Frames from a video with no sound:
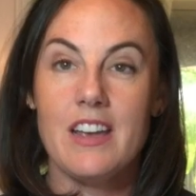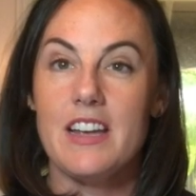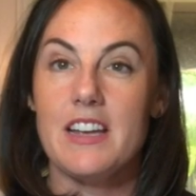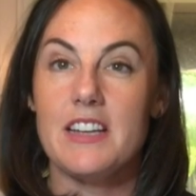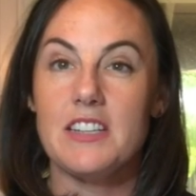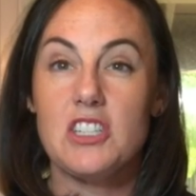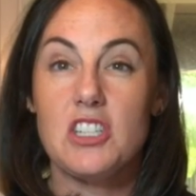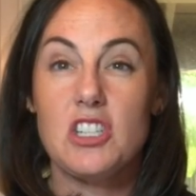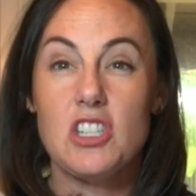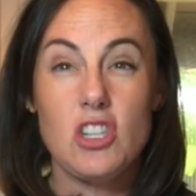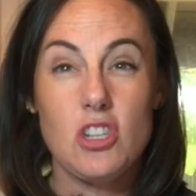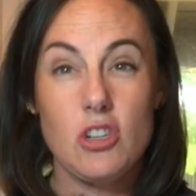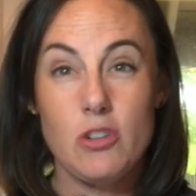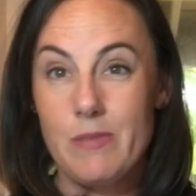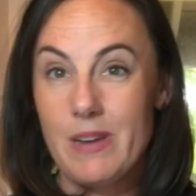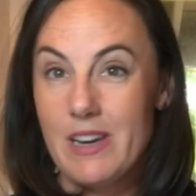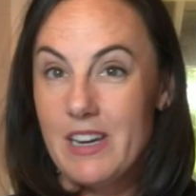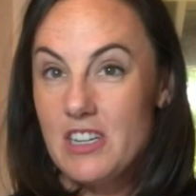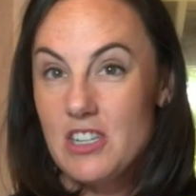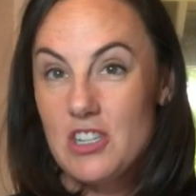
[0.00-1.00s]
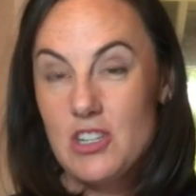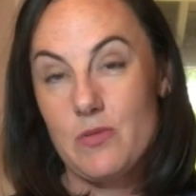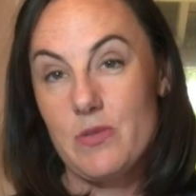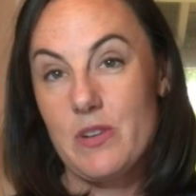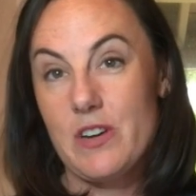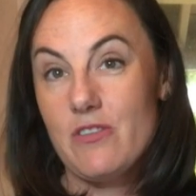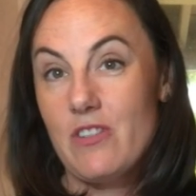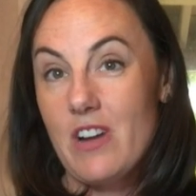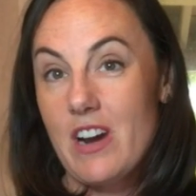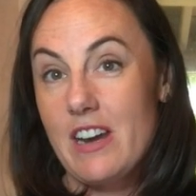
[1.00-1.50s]
It's too many to
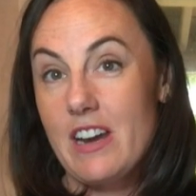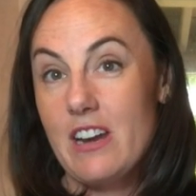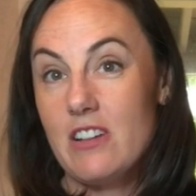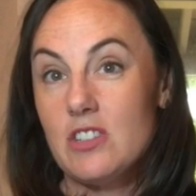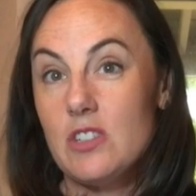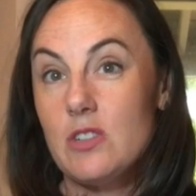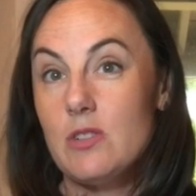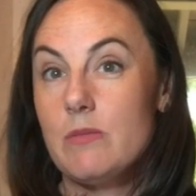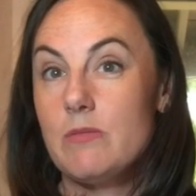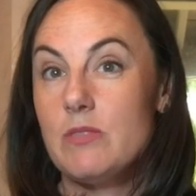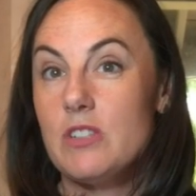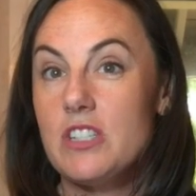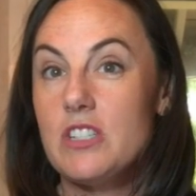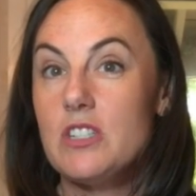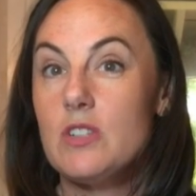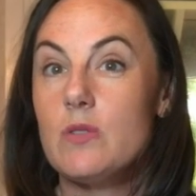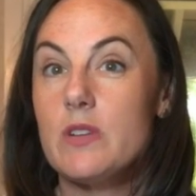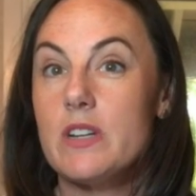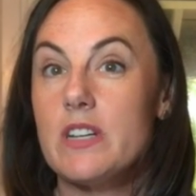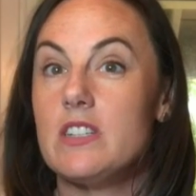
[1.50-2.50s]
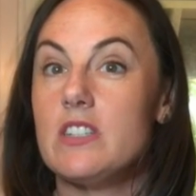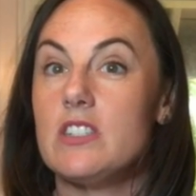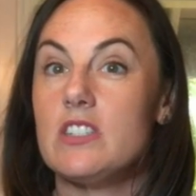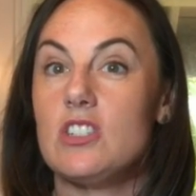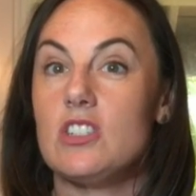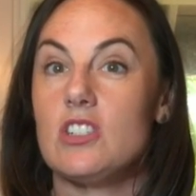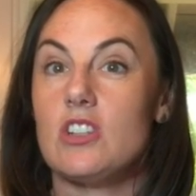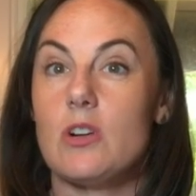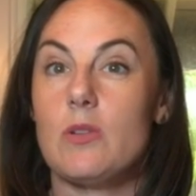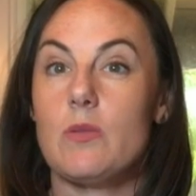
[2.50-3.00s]
read right now, so I'm just going to
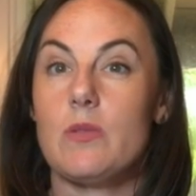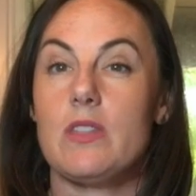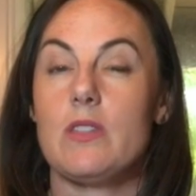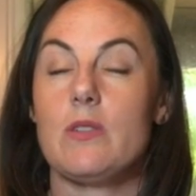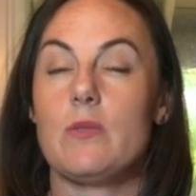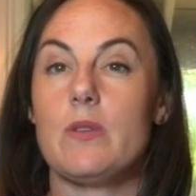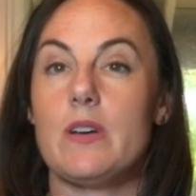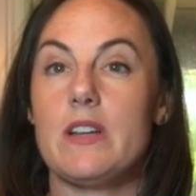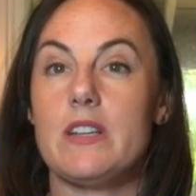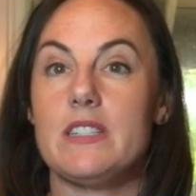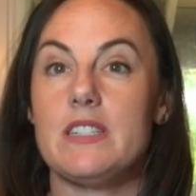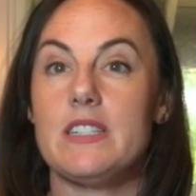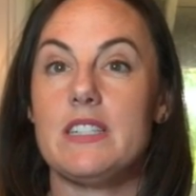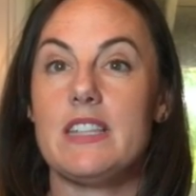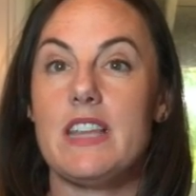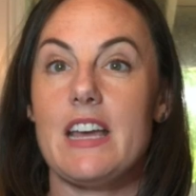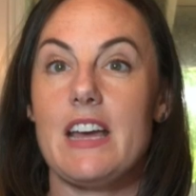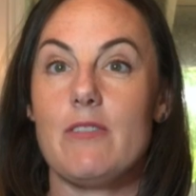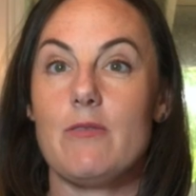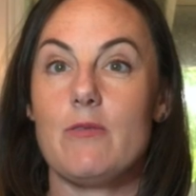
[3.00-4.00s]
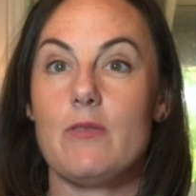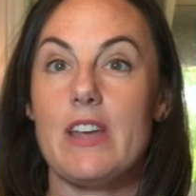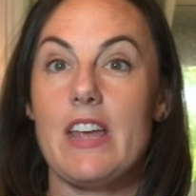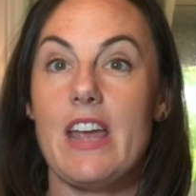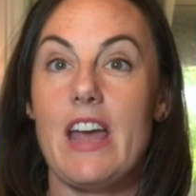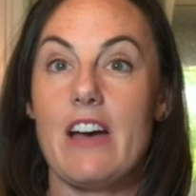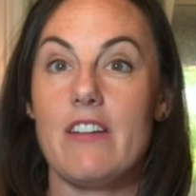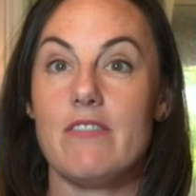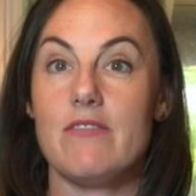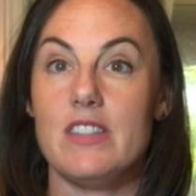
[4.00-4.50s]
start with the ones that we
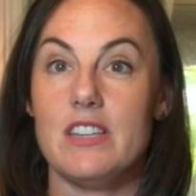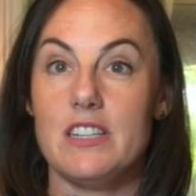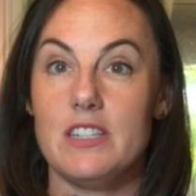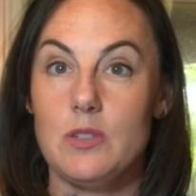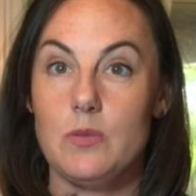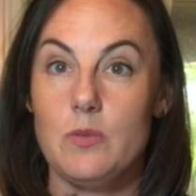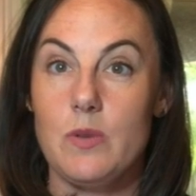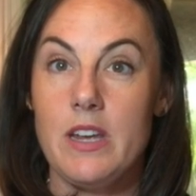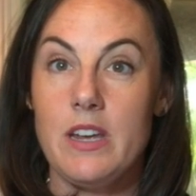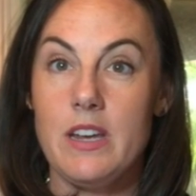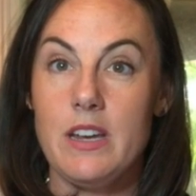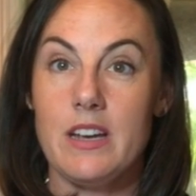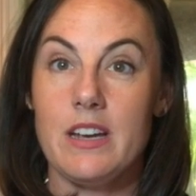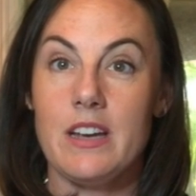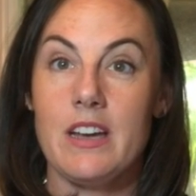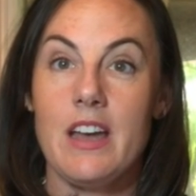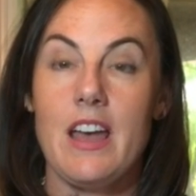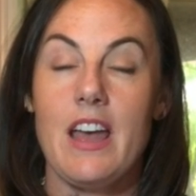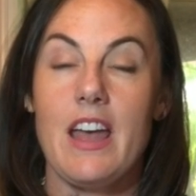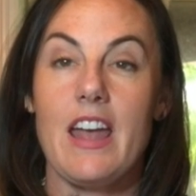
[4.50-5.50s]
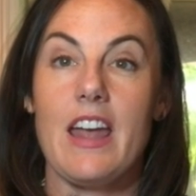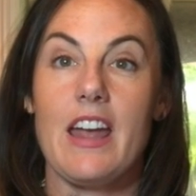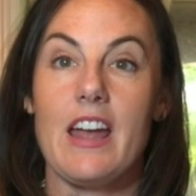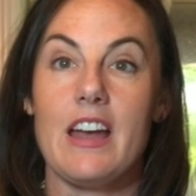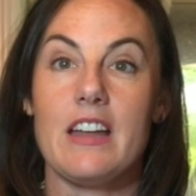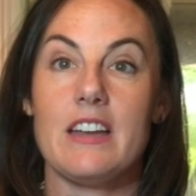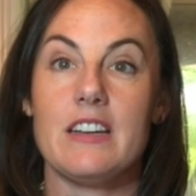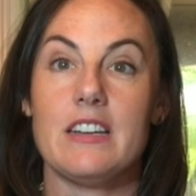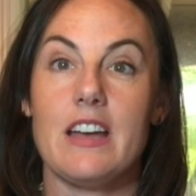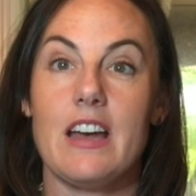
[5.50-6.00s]
have this week,
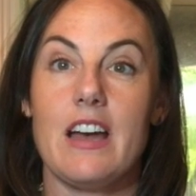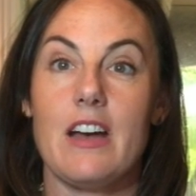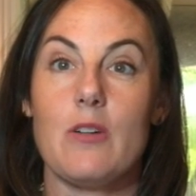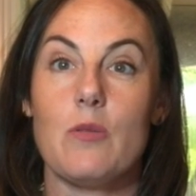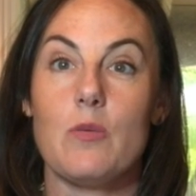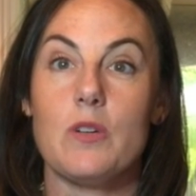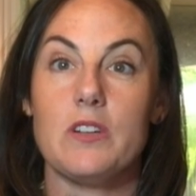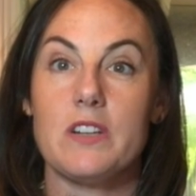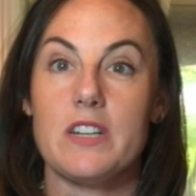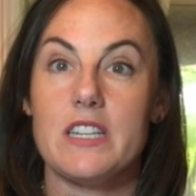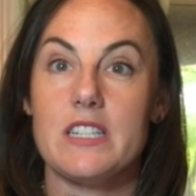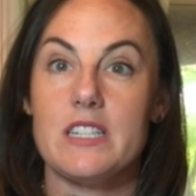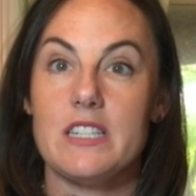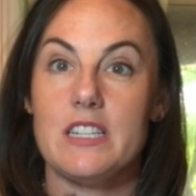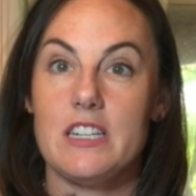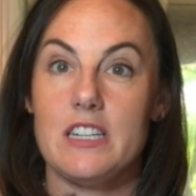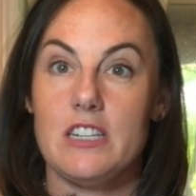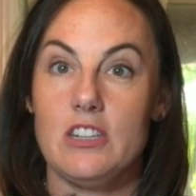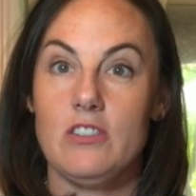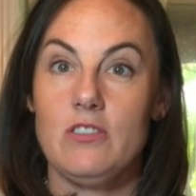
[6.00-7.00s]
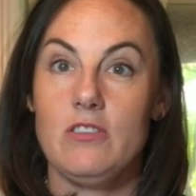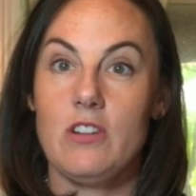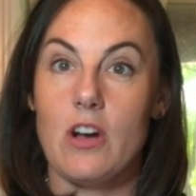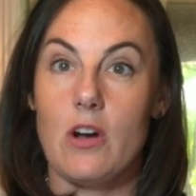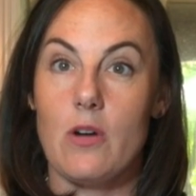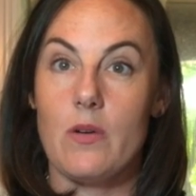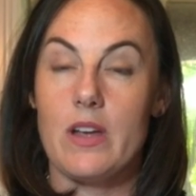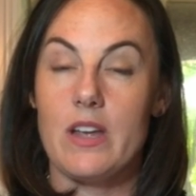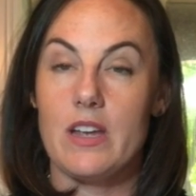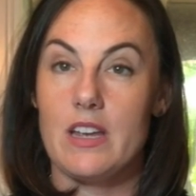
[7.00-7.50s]
and we'll continue
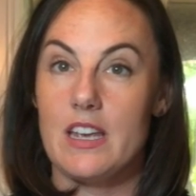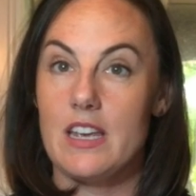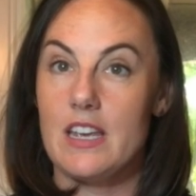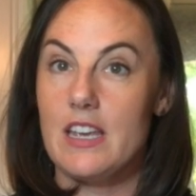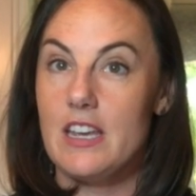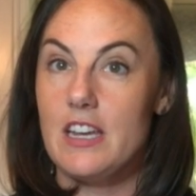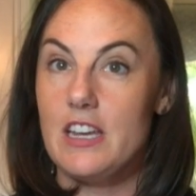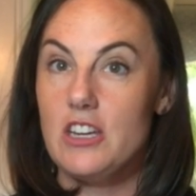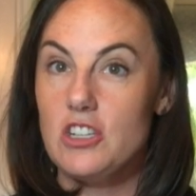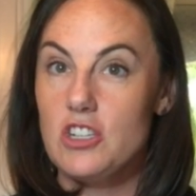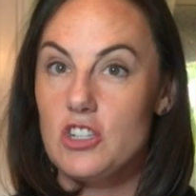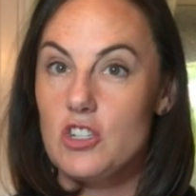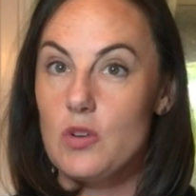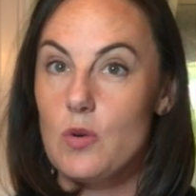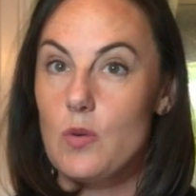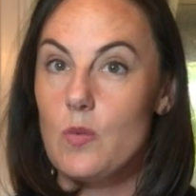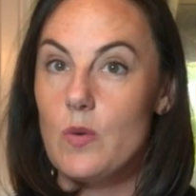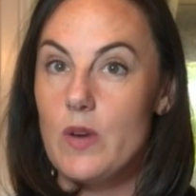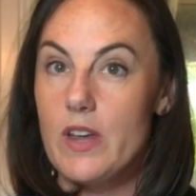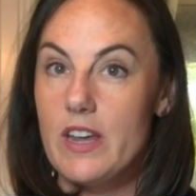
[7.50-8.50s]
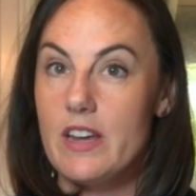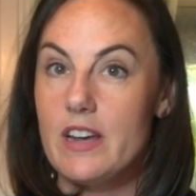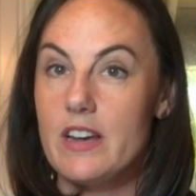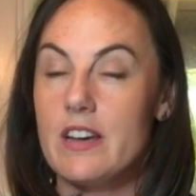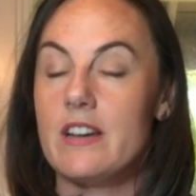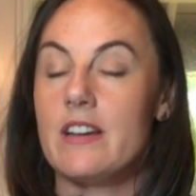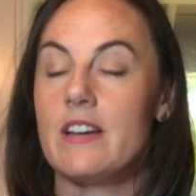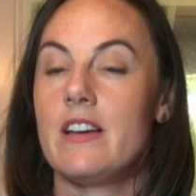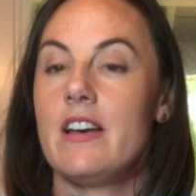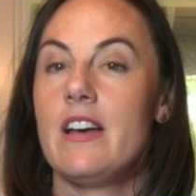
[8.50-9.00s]
going each
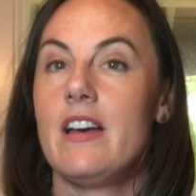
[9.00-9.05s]
week